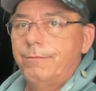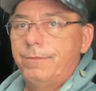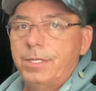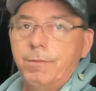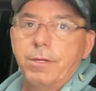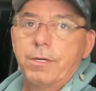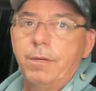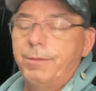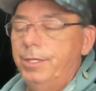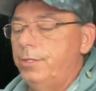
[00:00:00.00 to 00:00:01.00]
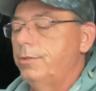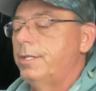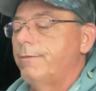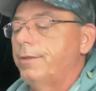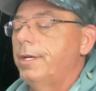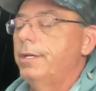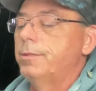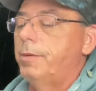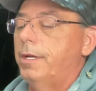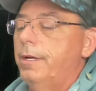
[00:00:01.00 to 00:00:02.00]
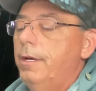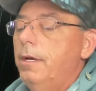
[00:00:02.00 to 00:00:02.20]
Some other companies use different things. But